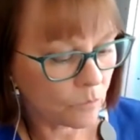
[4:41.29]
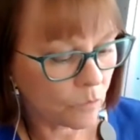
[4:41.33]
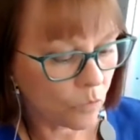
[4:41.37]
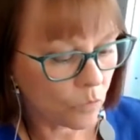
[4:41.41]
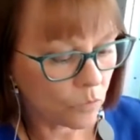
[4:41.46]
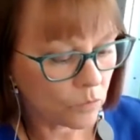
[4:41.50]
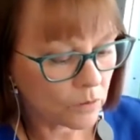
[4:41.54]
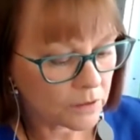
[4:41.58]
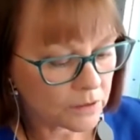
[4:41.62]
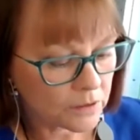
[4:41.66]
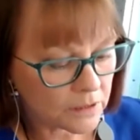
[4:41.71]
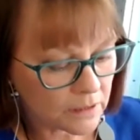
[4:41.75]

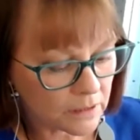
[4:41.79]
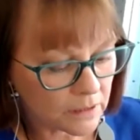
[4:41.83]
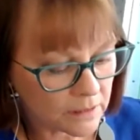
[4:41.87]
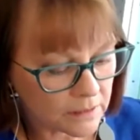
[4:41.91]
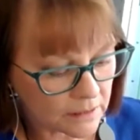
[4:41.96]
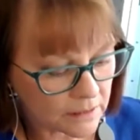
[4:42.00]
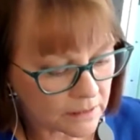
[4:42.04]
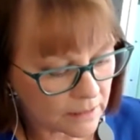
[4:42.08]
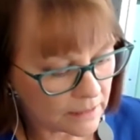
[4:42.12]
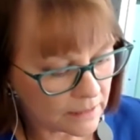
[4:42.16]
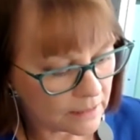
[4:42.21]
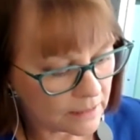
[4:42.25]
all it
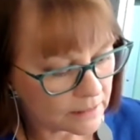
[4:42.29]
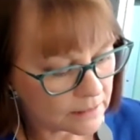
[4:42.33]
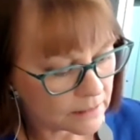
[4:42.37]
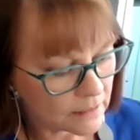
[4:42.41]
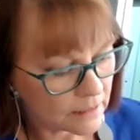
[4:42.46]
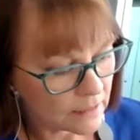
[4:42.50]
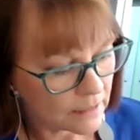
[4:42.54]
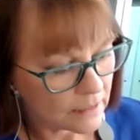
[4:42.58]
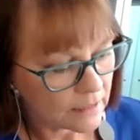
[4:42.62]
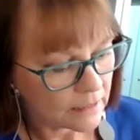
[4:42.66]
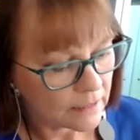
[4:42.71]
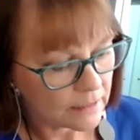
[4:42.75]
does is
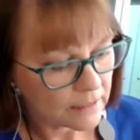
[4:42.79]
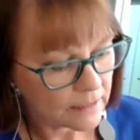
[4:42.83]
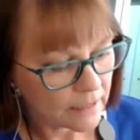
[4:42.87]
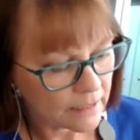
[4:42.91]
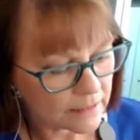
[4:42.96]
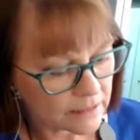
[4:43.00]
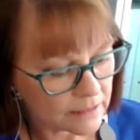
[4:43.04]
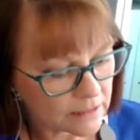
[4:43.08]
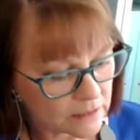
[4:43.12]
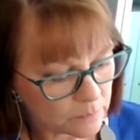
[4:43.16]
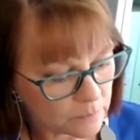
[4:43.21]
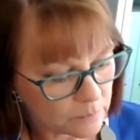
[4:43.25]
it
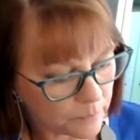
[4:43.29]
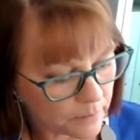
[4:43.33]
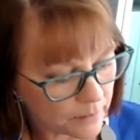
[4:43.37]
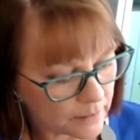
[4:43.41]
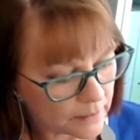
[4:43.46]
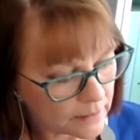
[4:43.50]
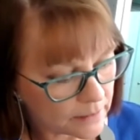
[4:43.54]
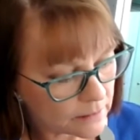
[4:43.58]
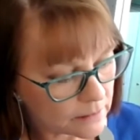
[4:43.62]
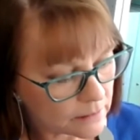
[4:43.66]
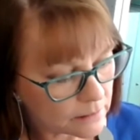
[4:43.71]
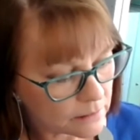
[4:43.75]
has
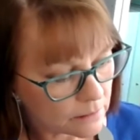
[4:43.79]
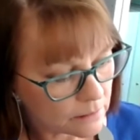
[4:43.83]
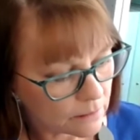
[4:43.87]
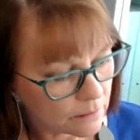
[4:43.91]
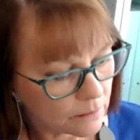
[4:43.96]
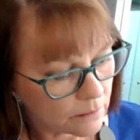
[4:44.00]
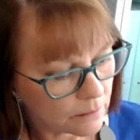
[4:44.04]
space.